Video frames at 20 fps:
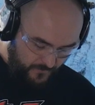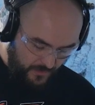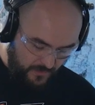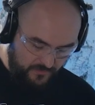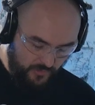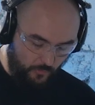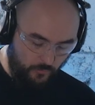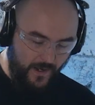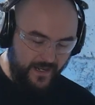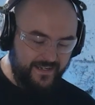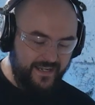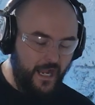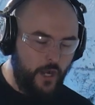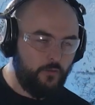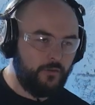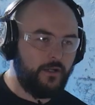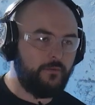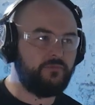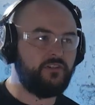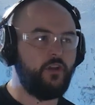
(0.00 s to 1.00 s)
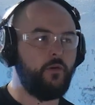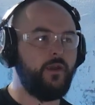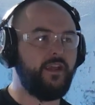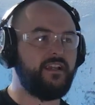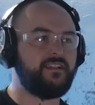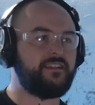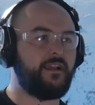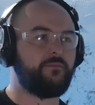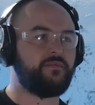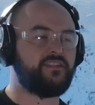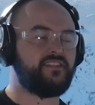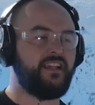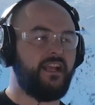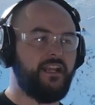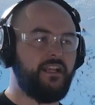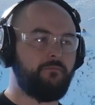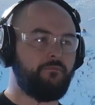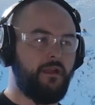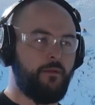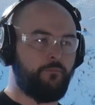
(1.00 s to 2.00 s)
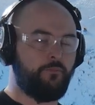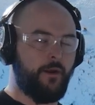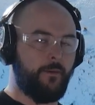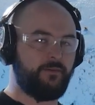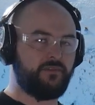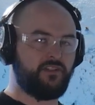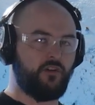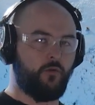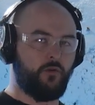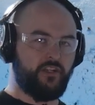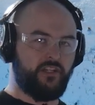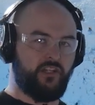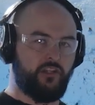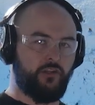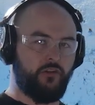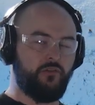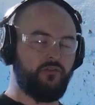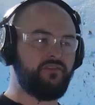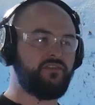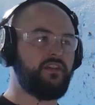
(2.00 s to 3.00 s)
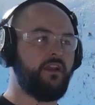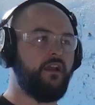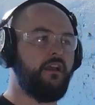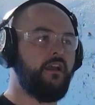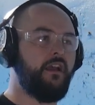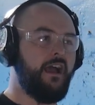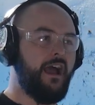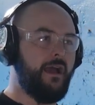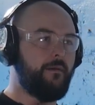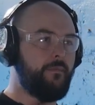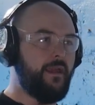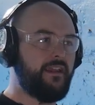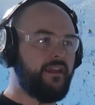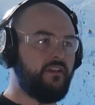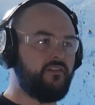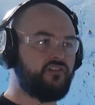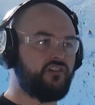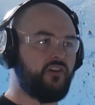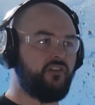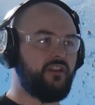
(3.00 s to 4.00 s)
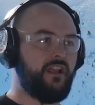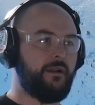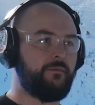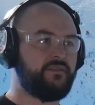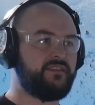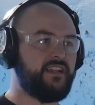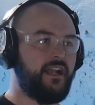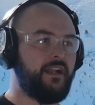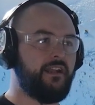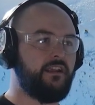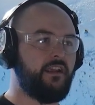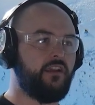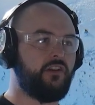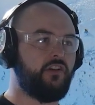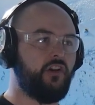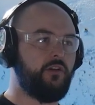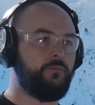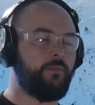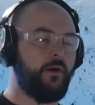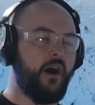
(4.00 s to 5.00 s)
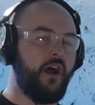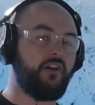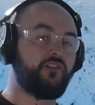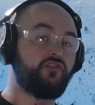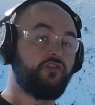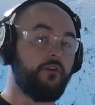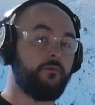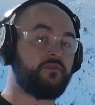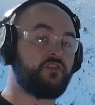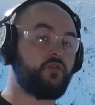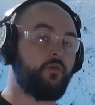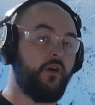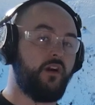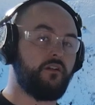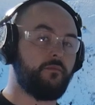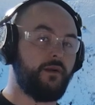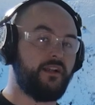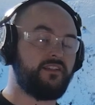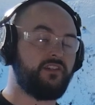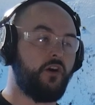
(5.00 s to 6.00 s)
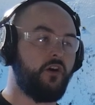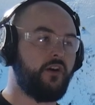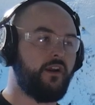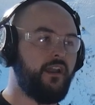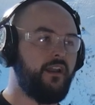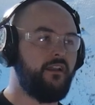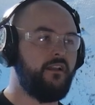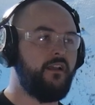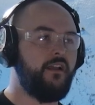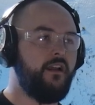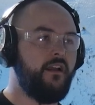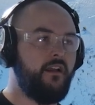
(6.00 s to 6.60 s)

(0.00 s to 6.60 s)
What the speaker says: So right now what I'm doing is I'm setting my preparatory cues. I'm making sure that I'm standing in good posture, I'm square to my target.